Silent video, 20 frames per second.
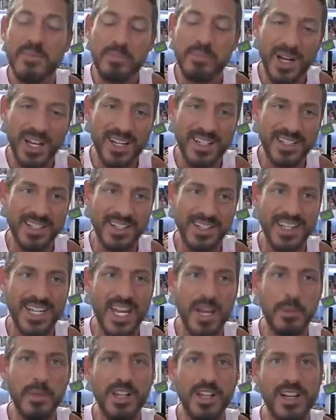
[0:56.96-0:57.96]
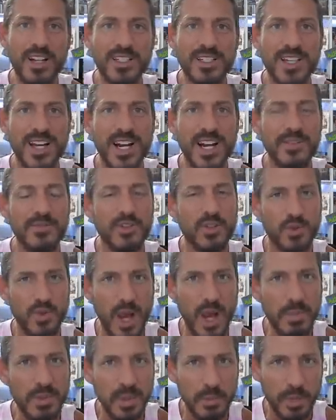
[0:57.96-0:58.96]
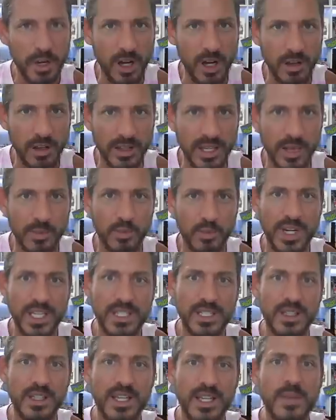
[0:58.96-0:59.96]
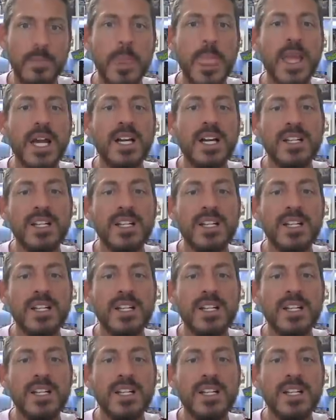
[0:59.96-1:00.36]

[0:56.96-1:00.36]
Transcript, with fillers: But Camelot's kind of dropped the ball on them recently,